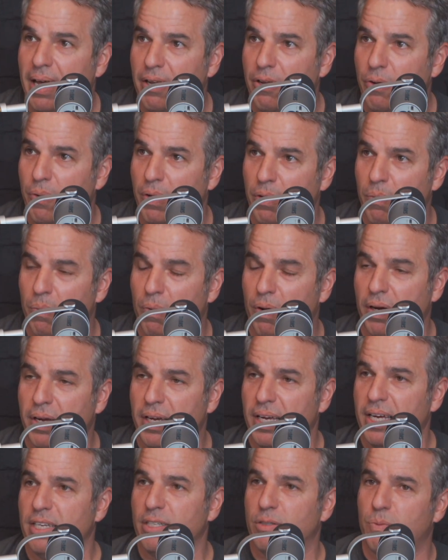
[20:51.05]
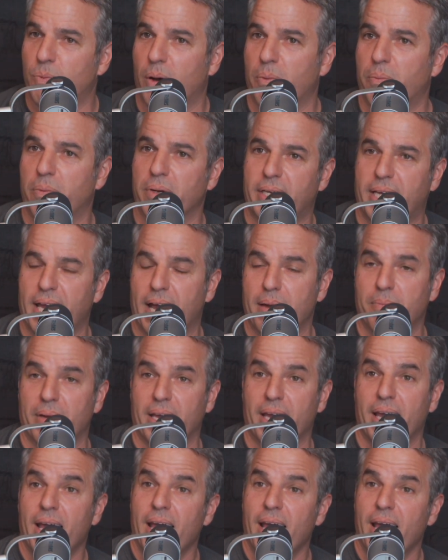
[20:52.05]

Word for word: and doing the work is what would get me.